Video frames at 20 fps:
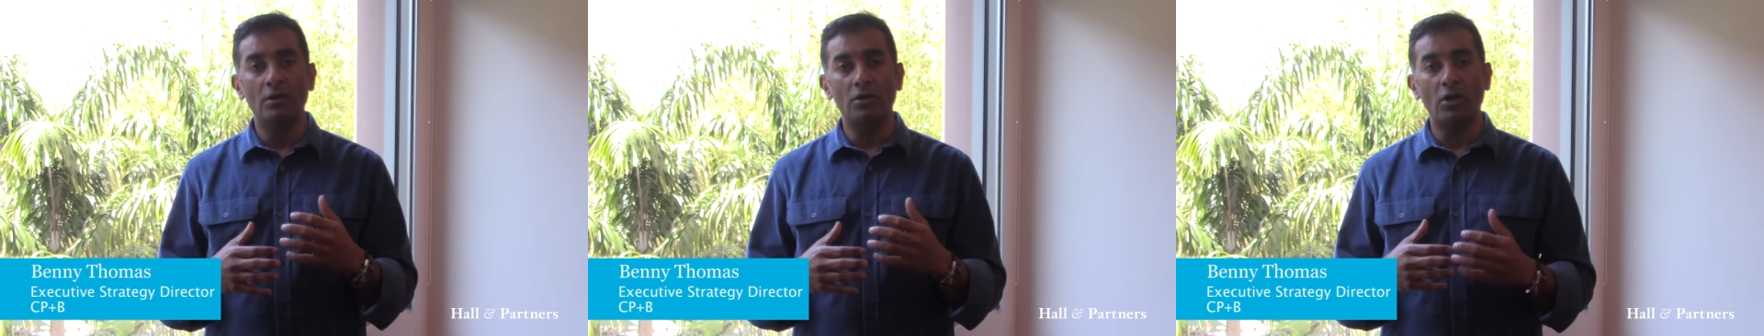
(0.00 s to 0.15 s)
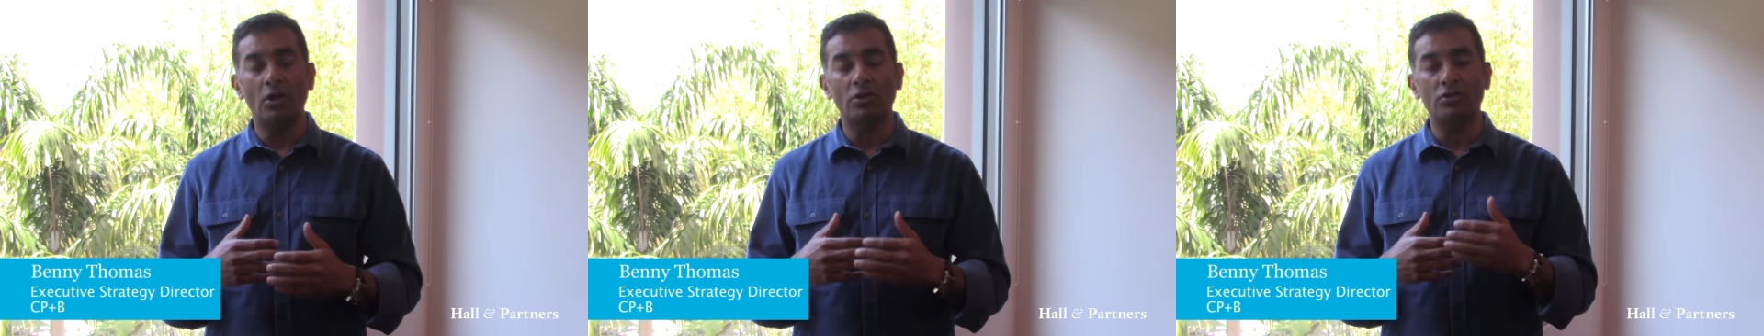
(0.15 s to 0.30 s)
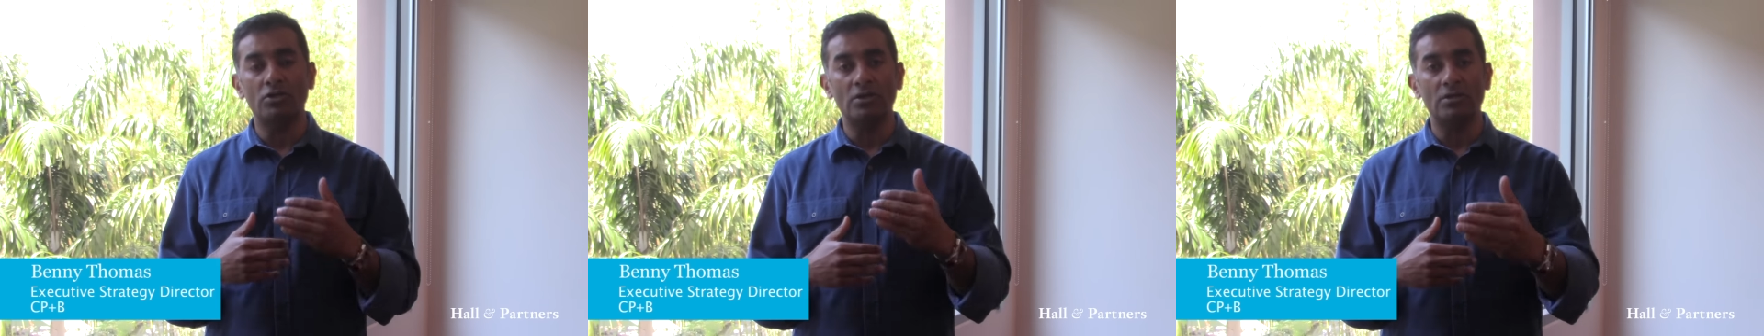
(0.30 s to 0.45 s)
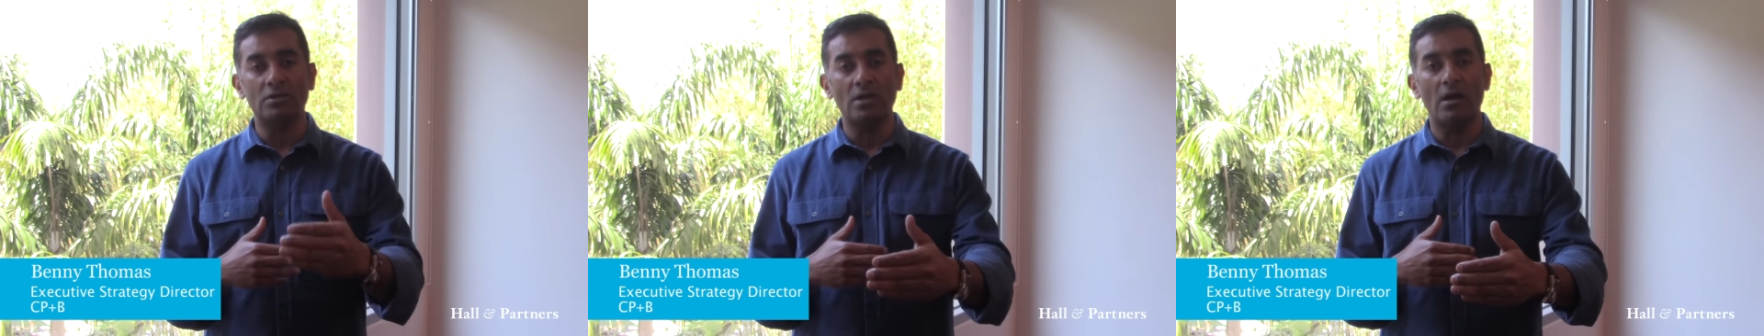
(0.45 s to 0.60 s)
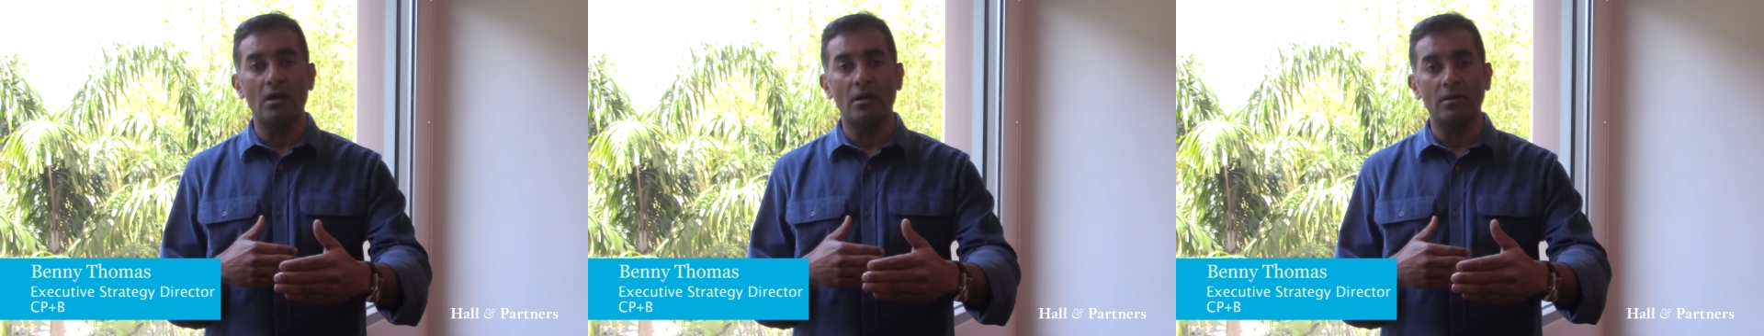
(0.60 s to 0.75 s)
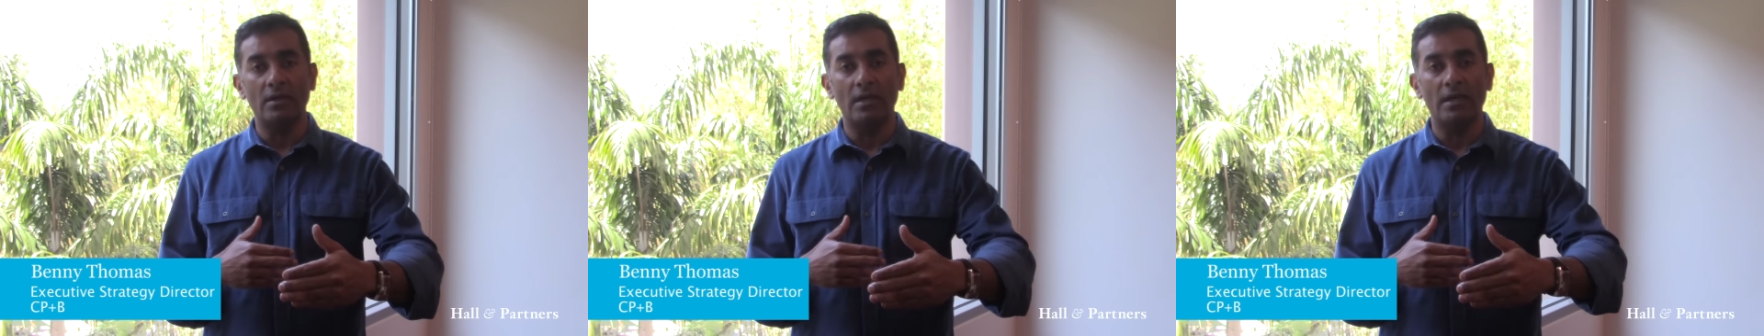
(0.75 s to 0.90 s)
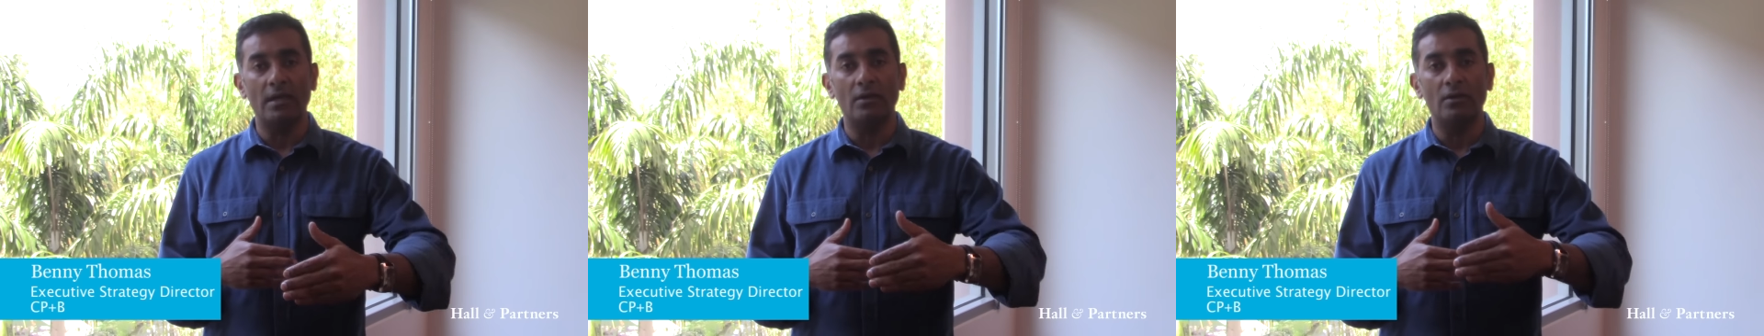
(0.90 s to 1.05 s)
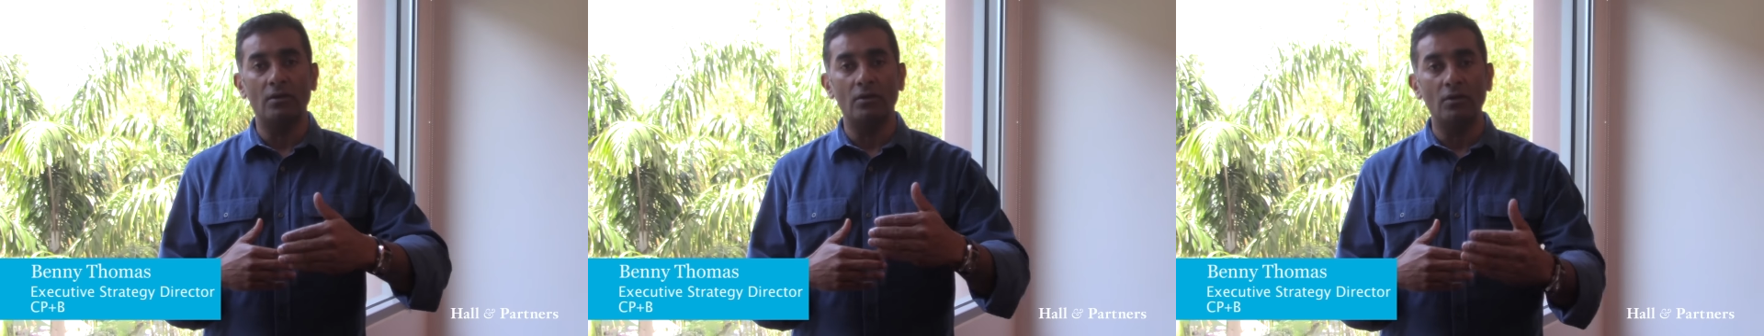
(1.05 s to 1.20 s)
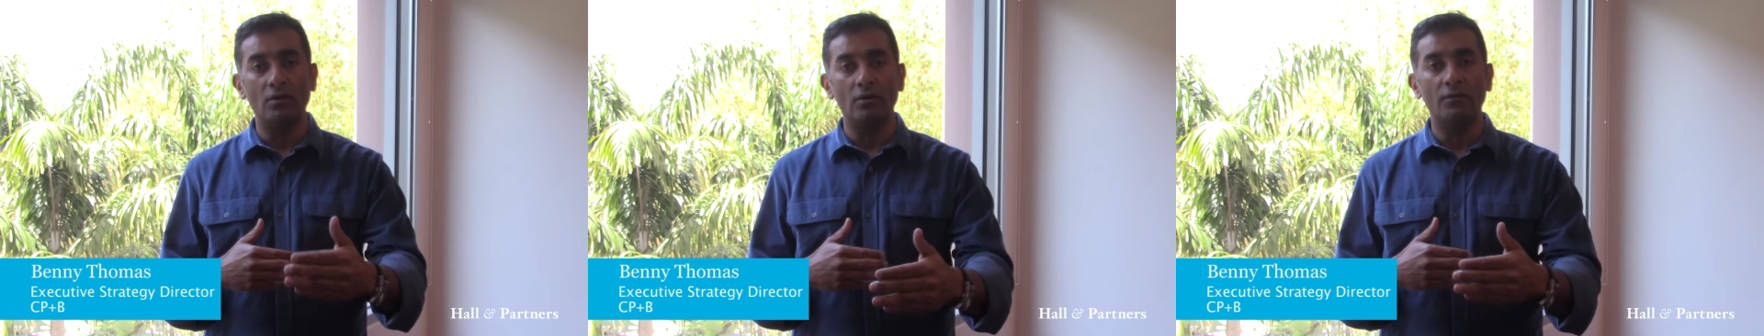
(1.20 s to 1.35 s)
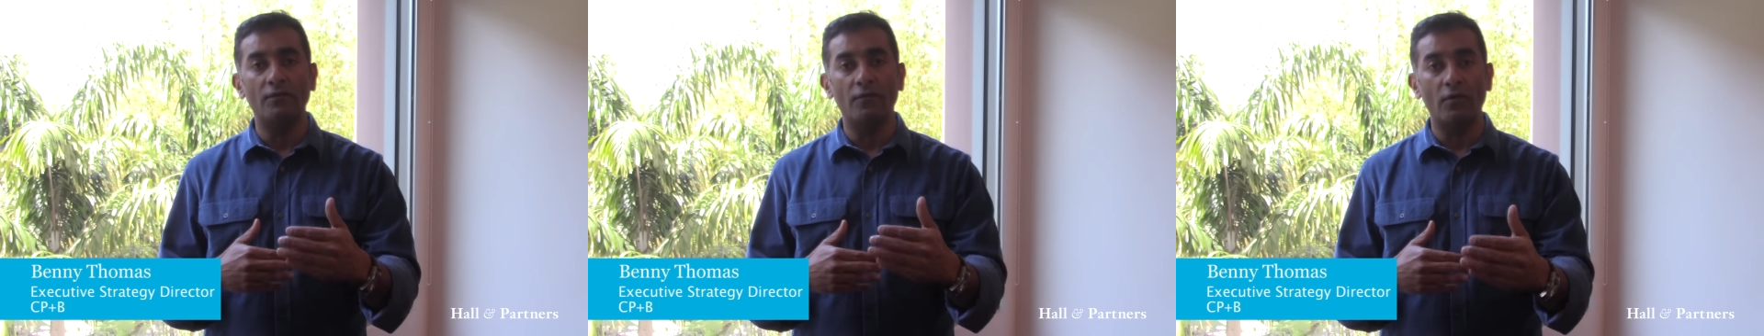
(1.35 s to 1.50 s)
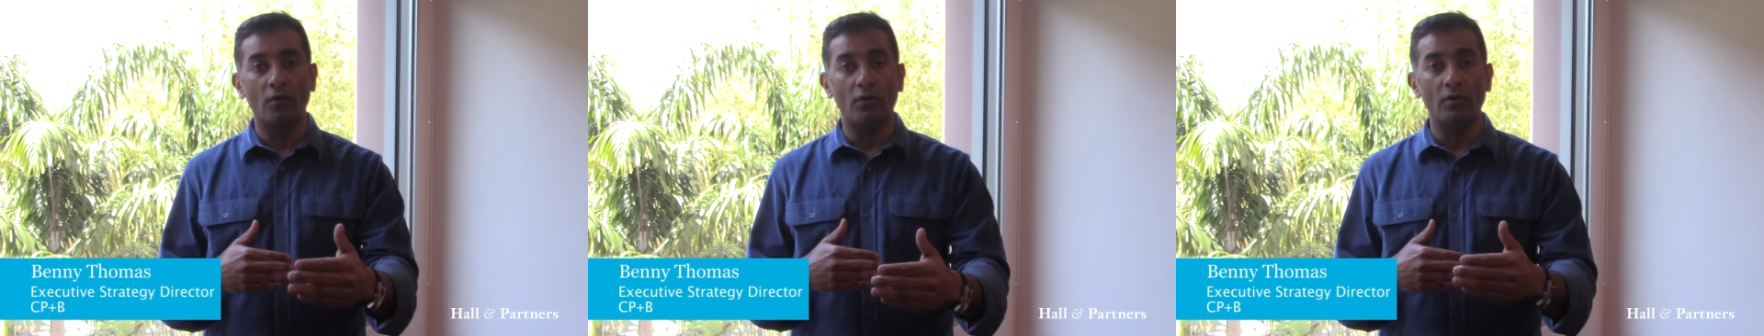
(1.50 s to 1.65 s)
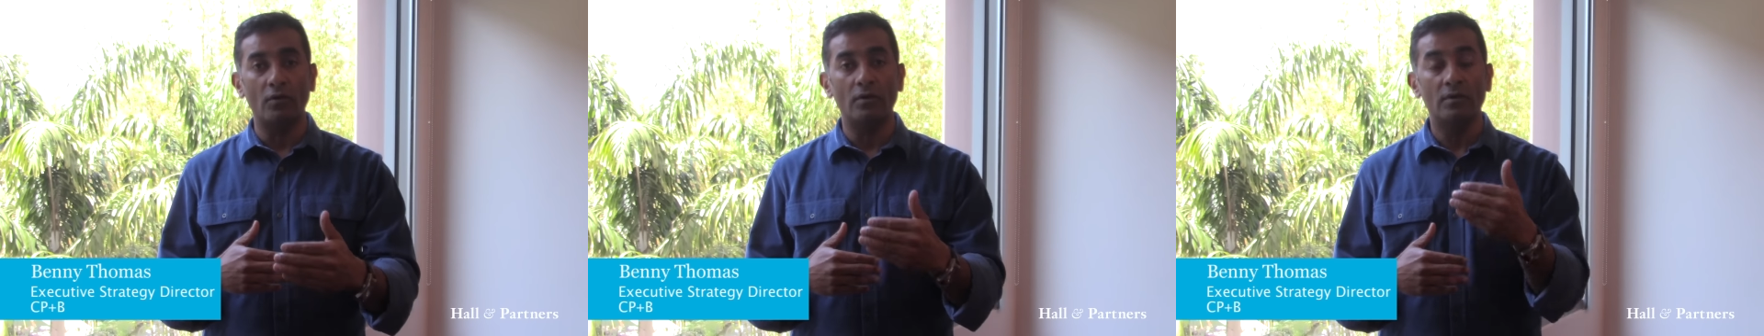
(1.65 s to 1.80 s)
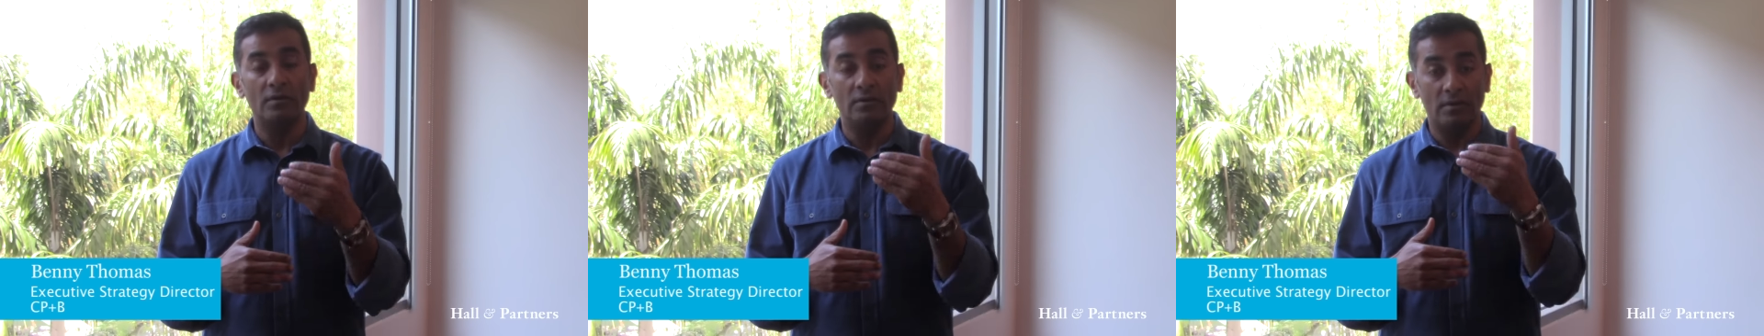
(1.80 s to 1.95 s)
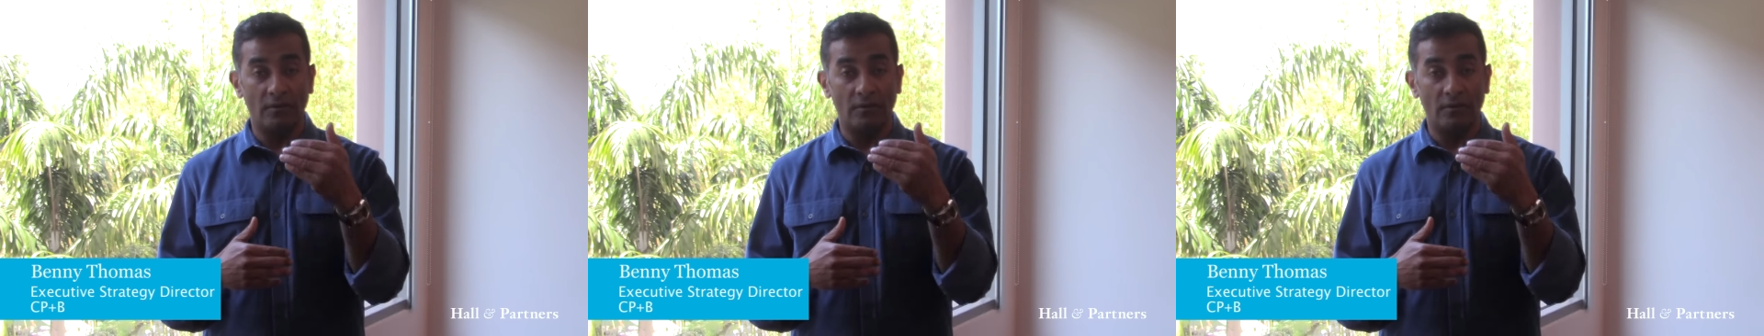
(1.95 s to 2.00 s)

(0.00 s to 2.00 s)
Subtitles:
not just are they good for